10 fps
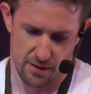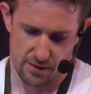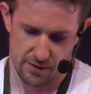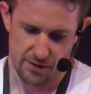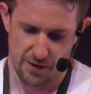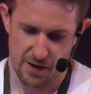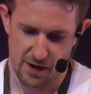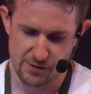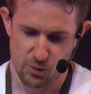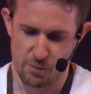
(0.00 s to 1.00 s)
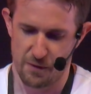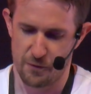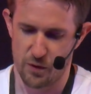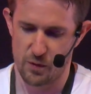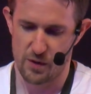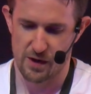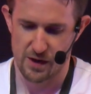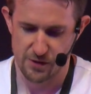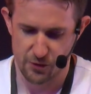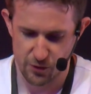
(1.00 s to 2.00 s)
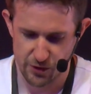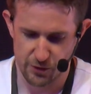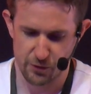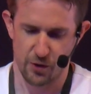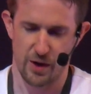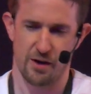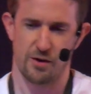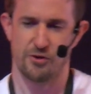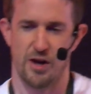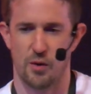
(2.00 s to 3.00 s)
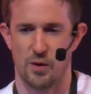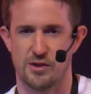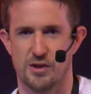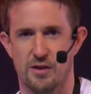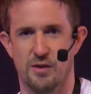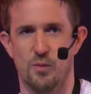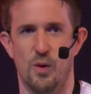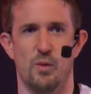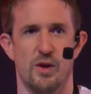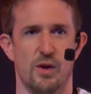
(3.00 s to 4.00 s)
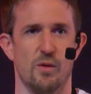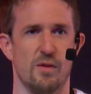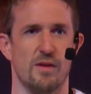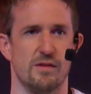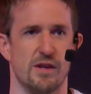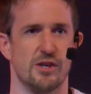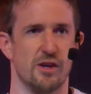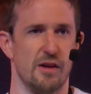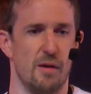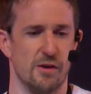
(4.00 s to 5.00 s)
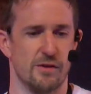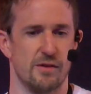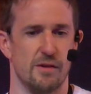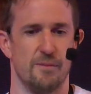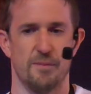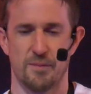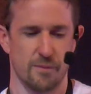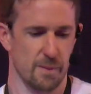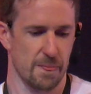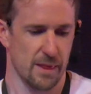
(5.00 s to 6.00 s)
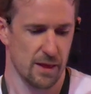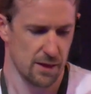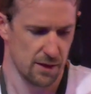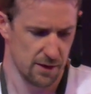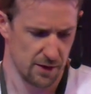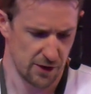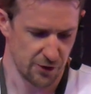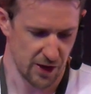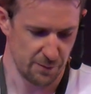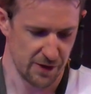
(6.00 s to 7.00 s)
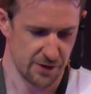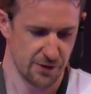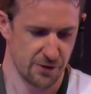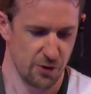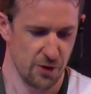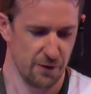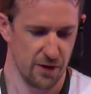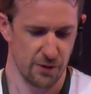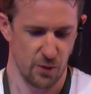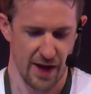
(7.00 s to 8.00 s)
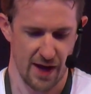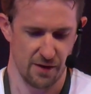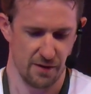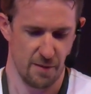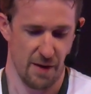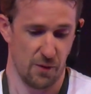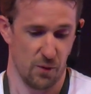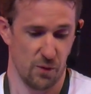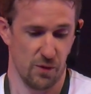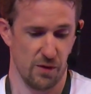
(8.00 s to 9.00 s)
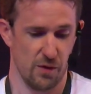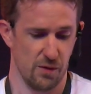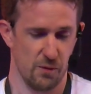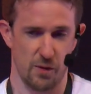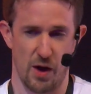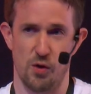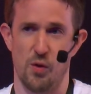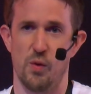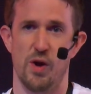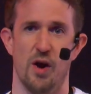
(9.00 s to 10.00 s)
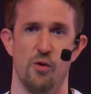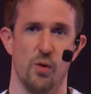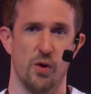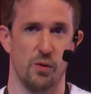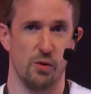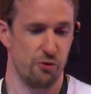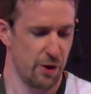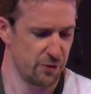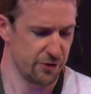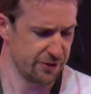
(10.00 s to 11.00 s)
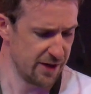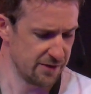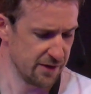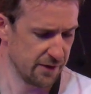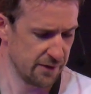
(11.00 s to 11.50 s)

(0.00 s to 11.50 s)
So I think as we move forward, we should try to question what we're doing with these digital doubles and try and be as truthful as we can about who we are, who we're representing.